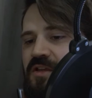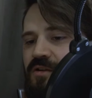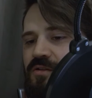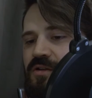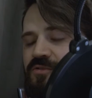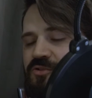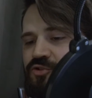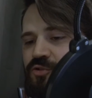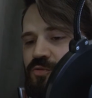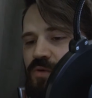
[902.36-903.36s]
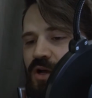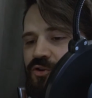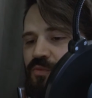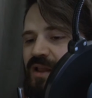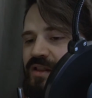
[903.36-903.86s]
here in the true
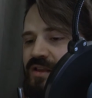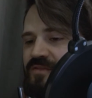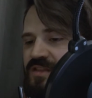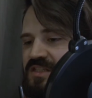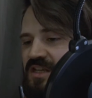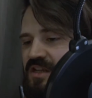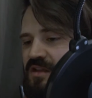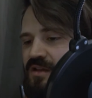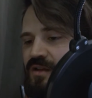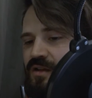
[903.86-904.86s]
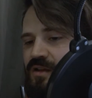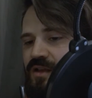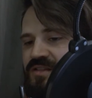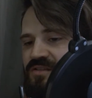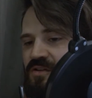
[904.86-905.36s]
underbelly of the city,
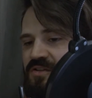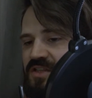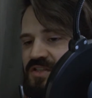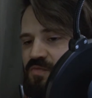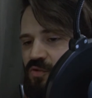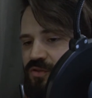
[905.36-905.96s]
as long as they swore